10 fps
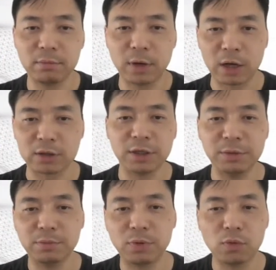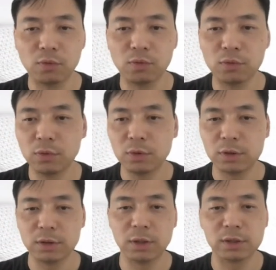largely improve
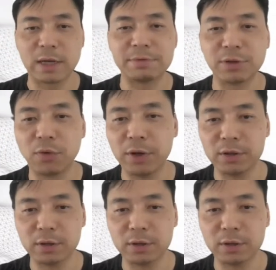the subsequent